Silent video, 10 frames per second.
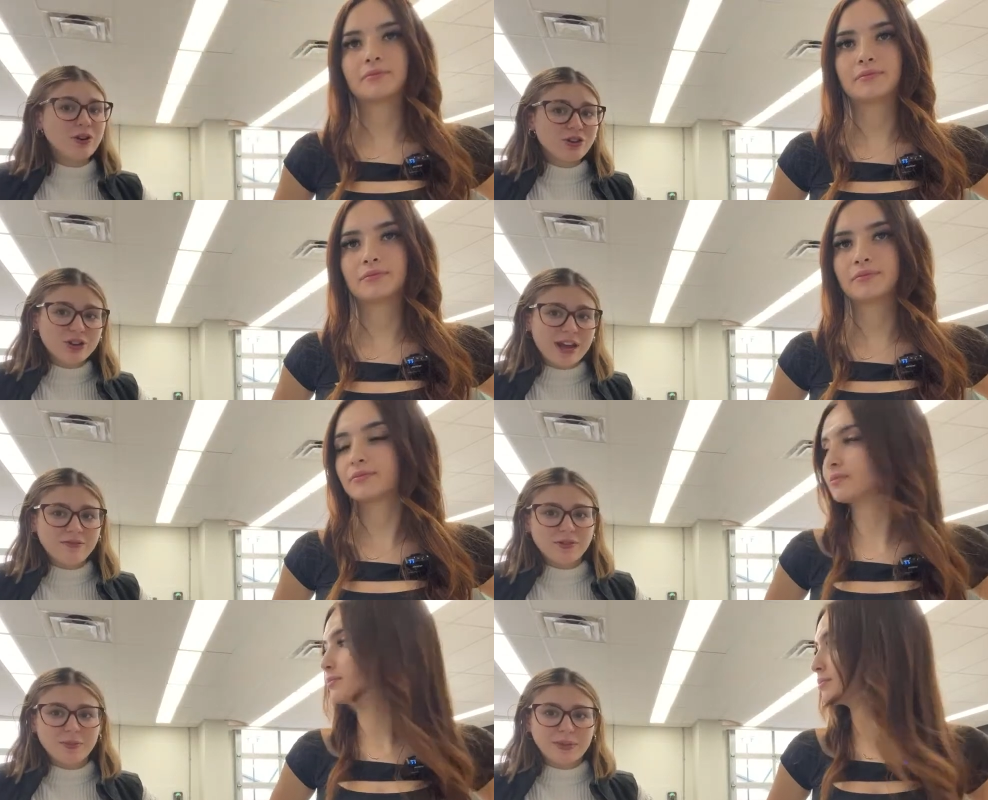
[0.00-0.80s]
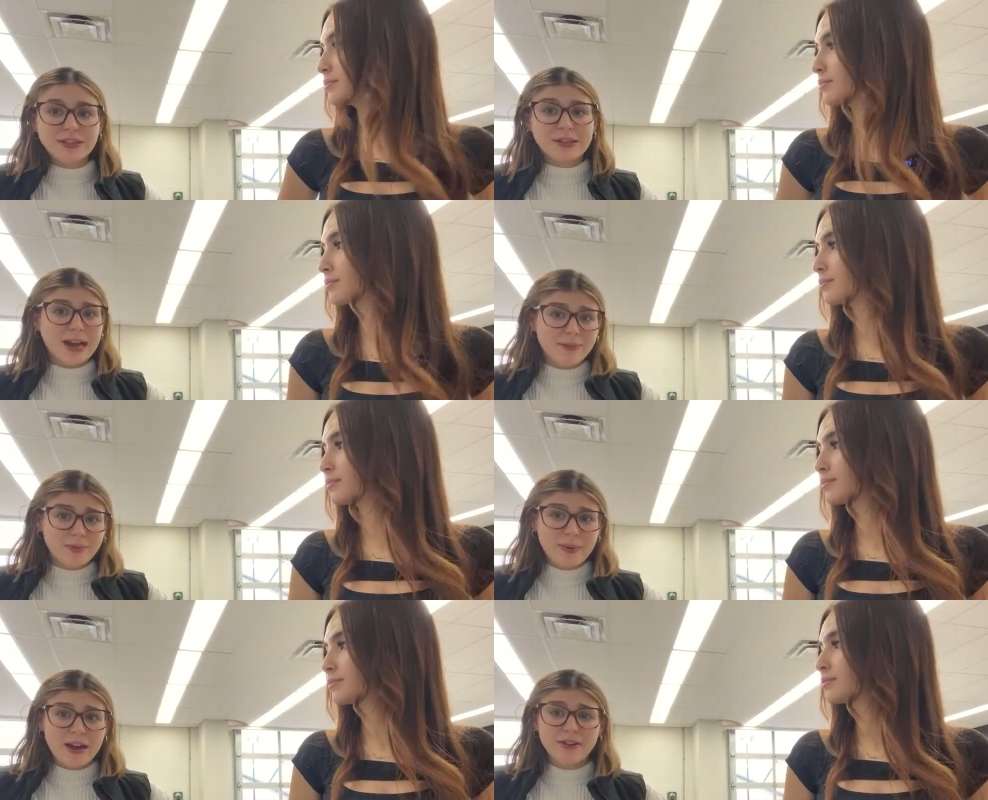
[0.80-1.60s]
Speaker 1: you shouldn't have to replace the
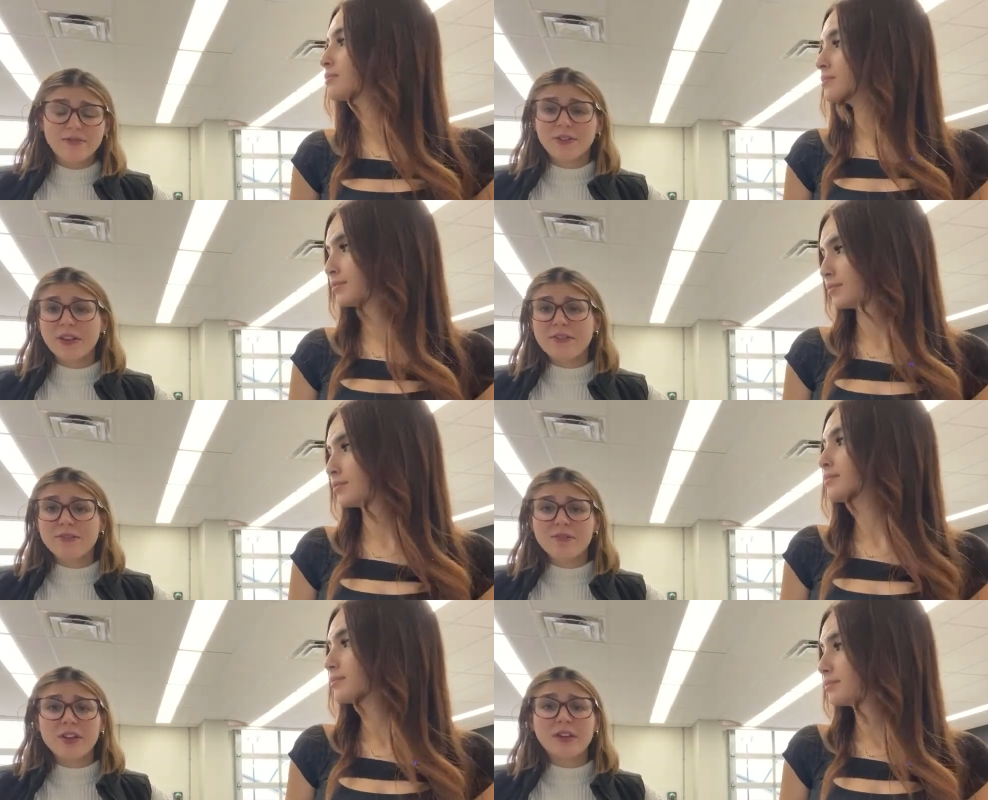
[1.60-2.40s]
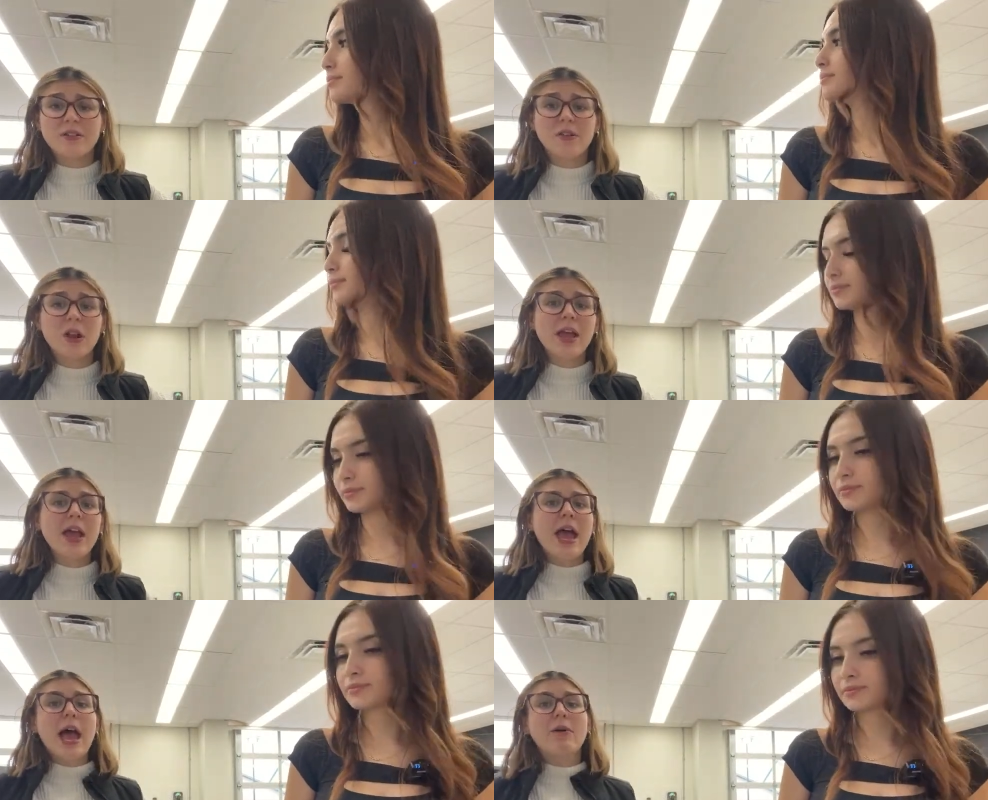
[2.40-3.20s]
hybrid battery for the life of the vehicle. Mm -hmm.